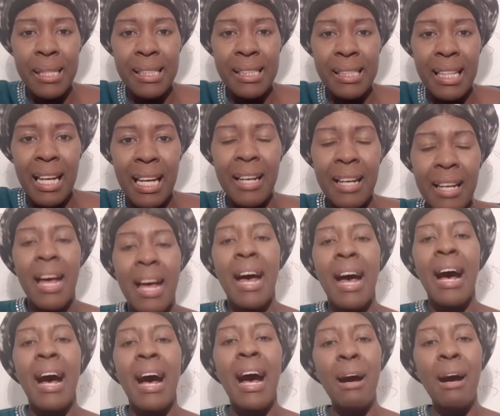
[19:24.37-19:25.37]
la.
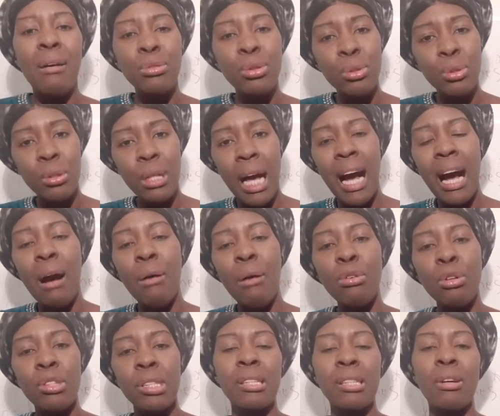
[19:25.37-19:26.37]

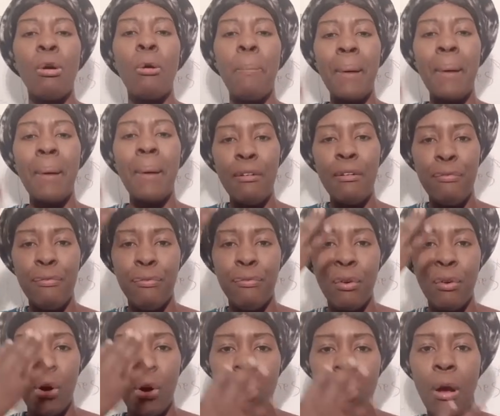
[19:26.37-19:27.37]
How son pral
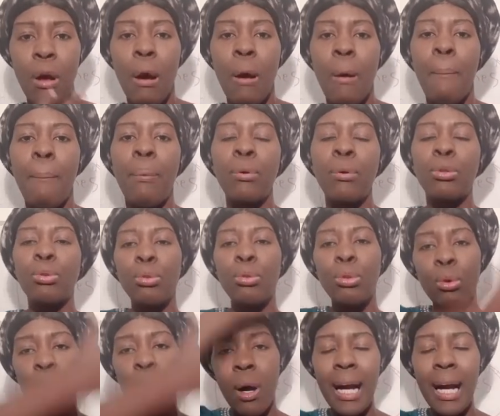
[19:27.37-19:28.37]
flow pou
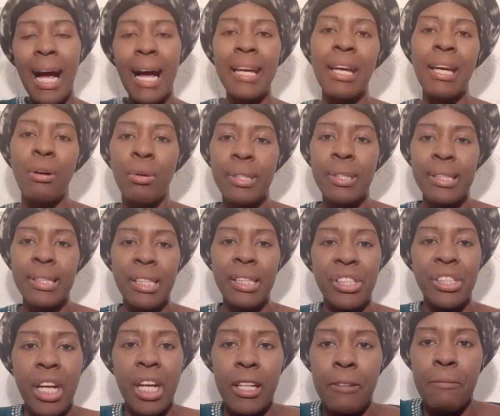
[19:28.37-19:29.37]
tout kwa ka gen
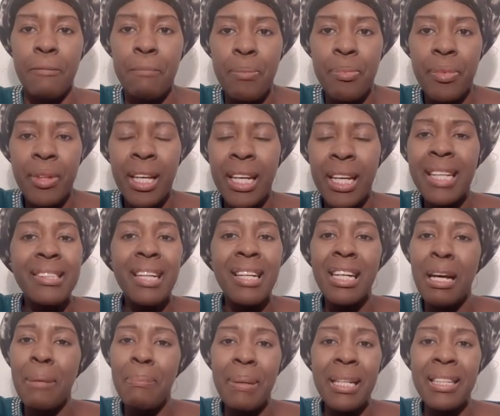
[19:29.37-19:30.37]
oxygen? It's
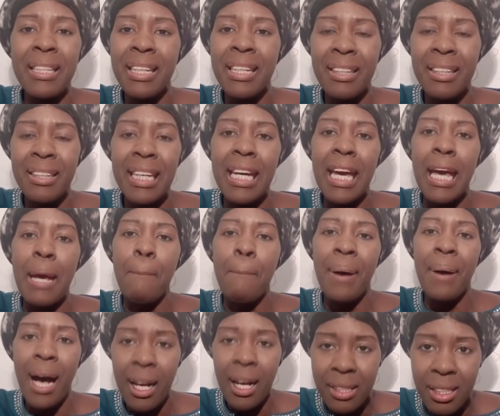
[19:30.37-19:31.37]
gonna be nearly
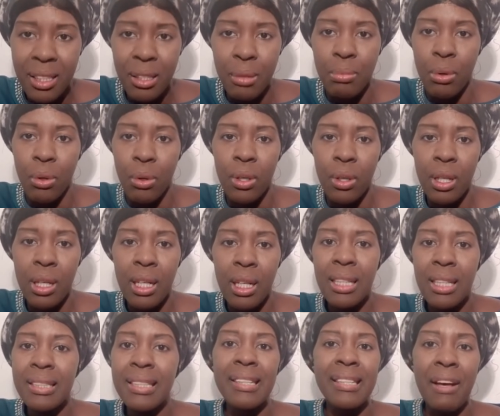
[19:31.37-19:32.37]
impossible.
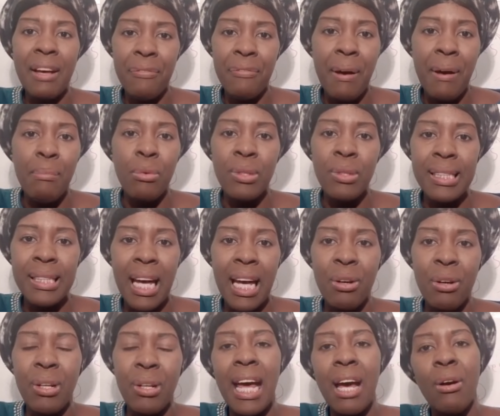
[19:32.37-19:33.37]
Se sa fe moun sa
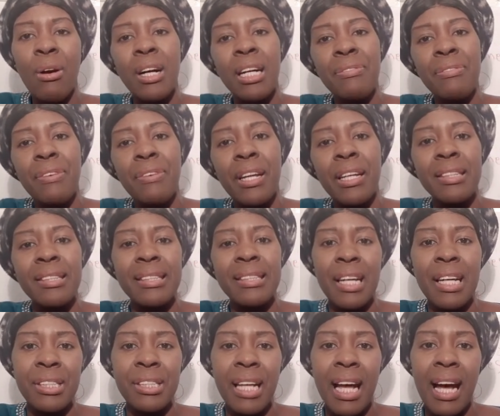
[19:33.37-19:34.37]
yo le yo rive nan
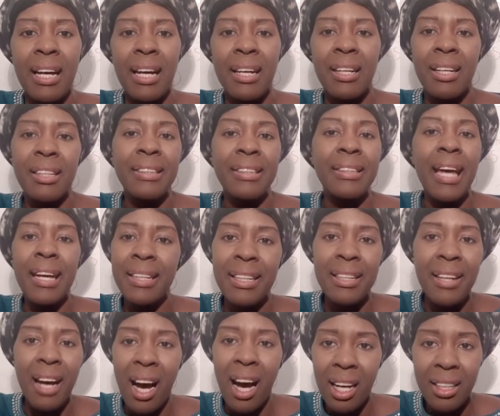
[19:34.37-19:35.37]
stage sa, they
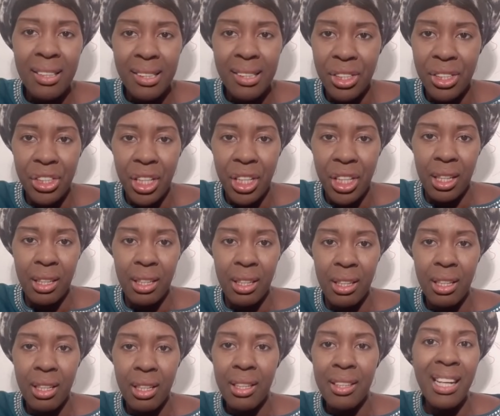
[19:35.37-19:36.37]
need oxygen.
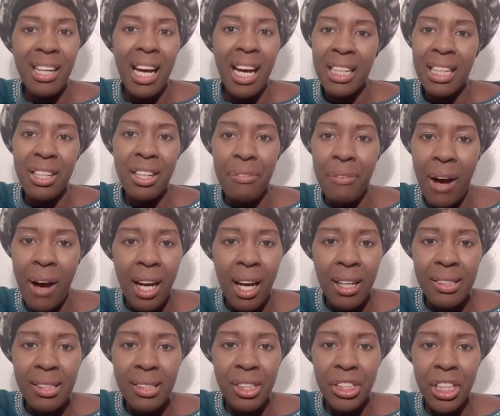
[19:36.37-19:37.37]
Not enough
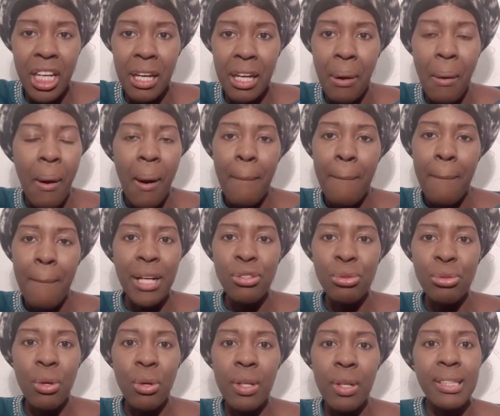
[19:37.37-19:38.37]
oxygen.
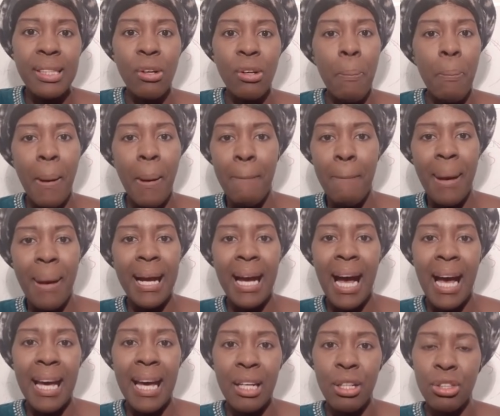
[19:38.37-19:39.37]
Paske son pap
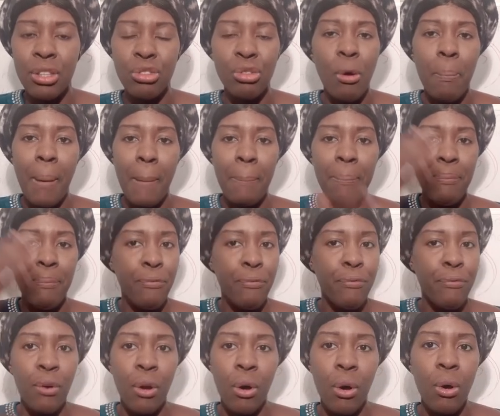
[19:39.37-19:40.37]
bagay, son pap
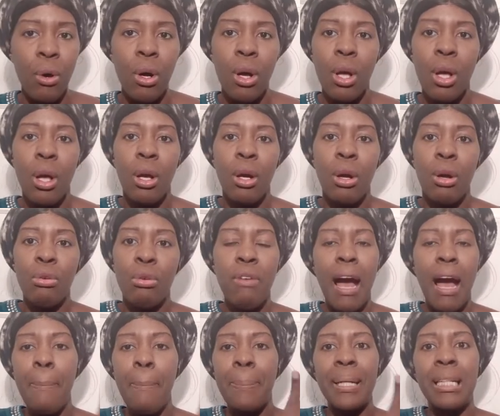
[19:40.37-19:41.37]
flow
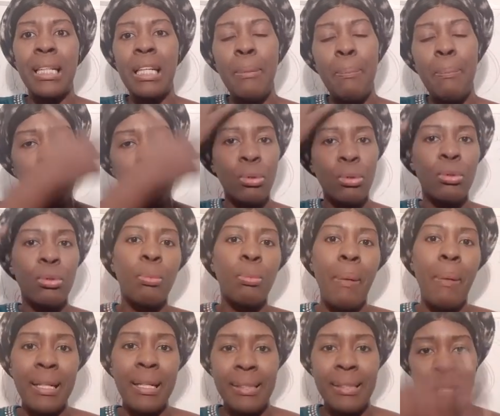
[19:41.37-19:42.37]
rapidly pour toute
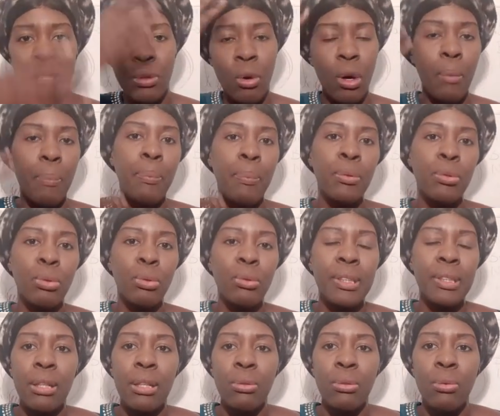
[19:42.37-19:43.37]
partie corps pour toute
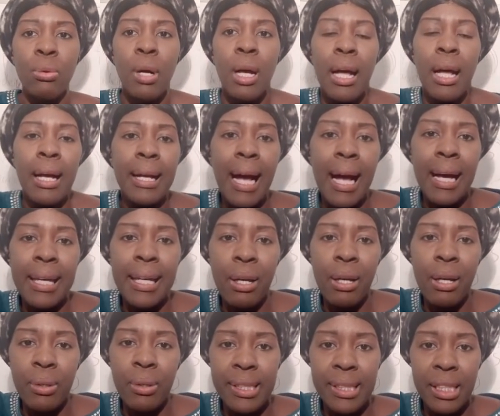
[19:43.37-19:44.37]
tête ou ka gen
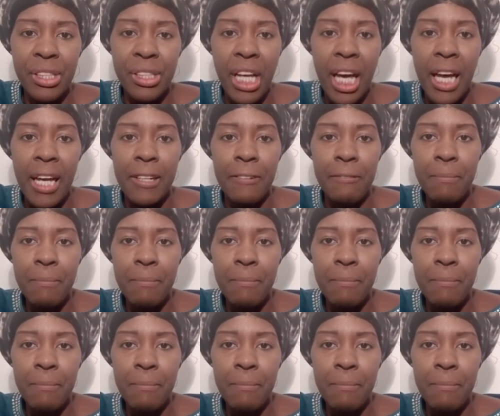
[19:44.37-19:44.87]
oxygène.